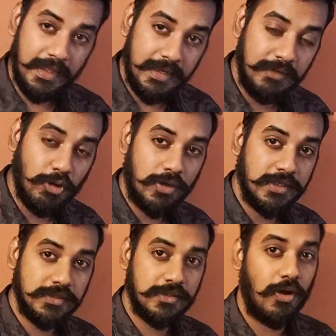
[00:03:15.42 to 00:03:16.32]
in
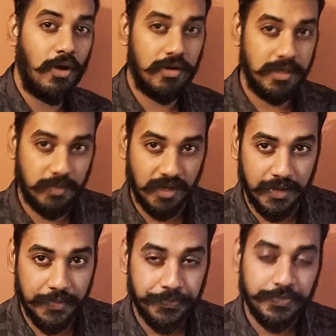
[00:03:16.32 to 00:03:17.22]
Taurus or
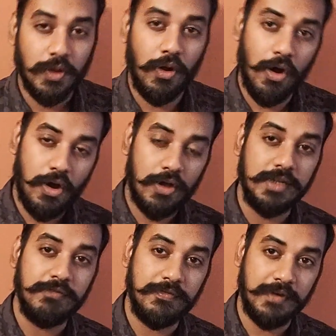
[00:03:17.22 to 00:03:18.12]
Libra, or
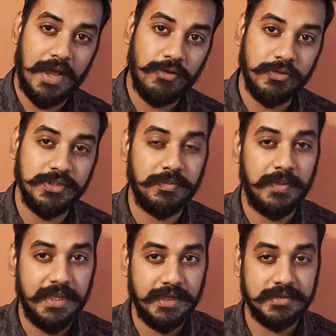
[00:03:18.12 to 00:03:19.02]
if Rahu is
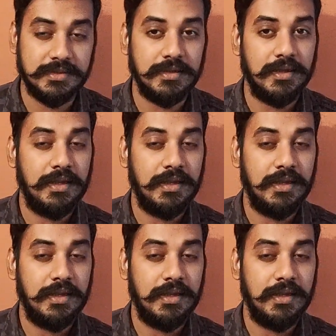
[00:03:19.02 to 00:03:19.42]
placed